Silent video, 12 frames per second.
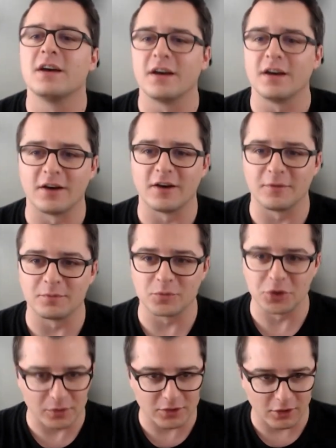a
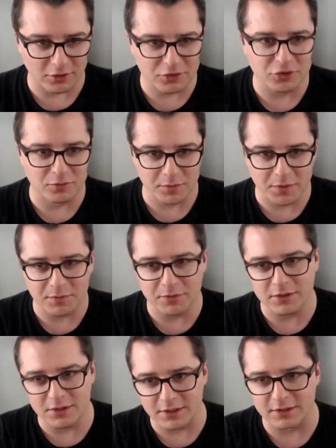large group of
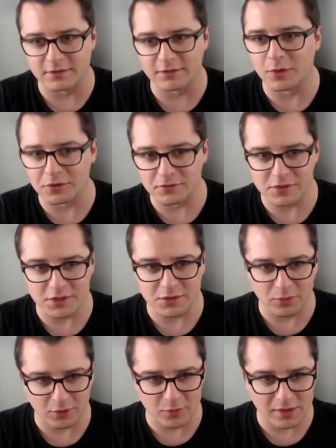people, and what you've seen
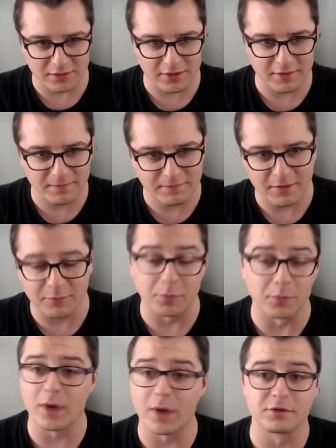work well there,
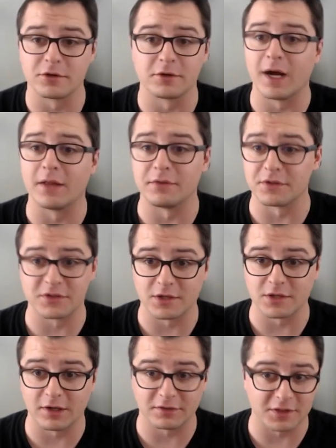whether you're on the
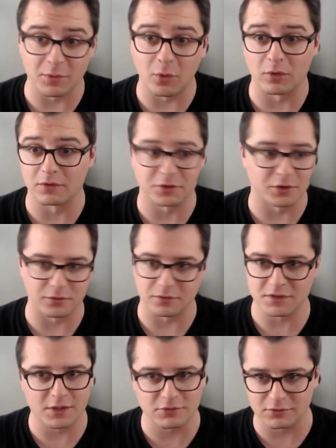centralized team or, the
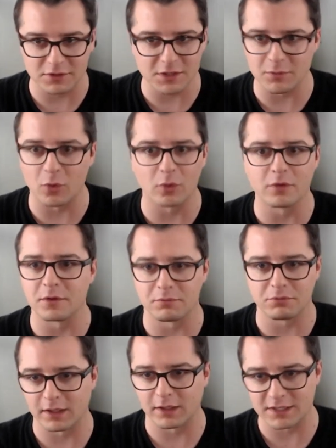central team or the
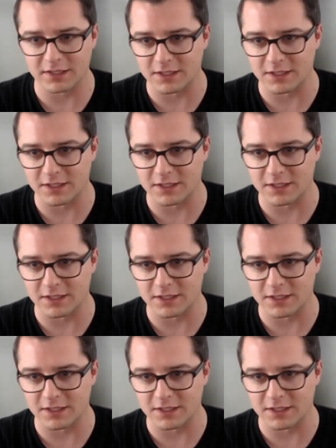product team?